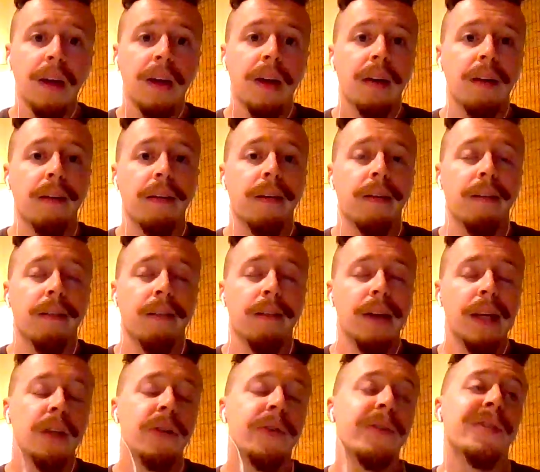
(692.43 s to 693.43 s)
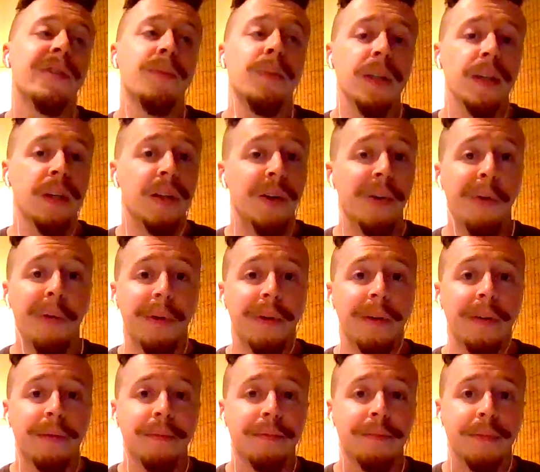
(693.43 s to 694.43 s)
and neither should be
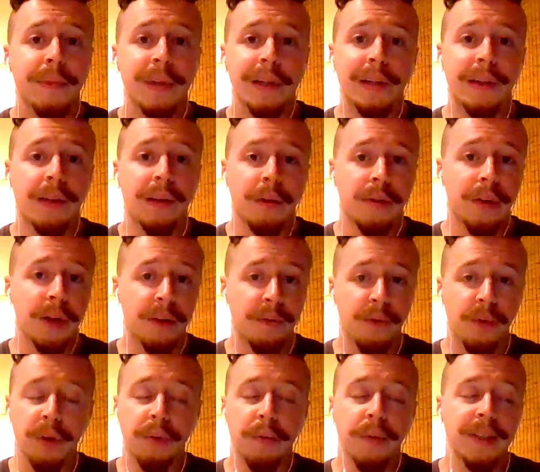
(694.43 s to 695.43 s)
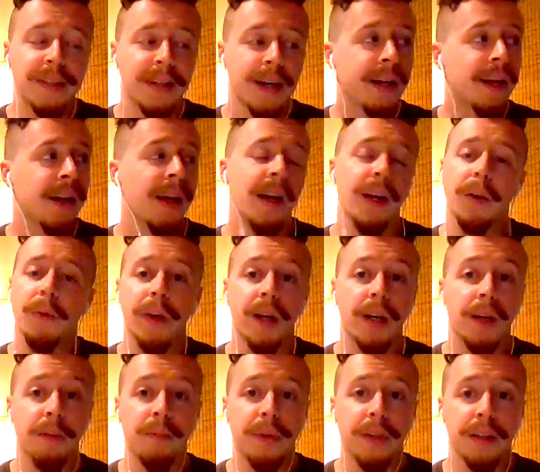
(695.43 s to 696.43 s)
ignored. Therefore the reason I can't quit
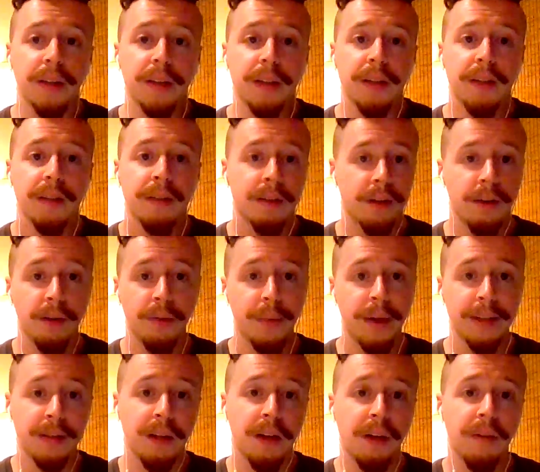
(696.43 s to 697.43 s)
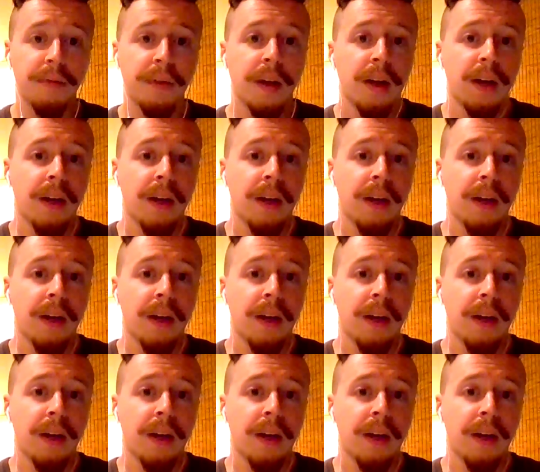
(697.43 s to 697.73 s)
completely, myself,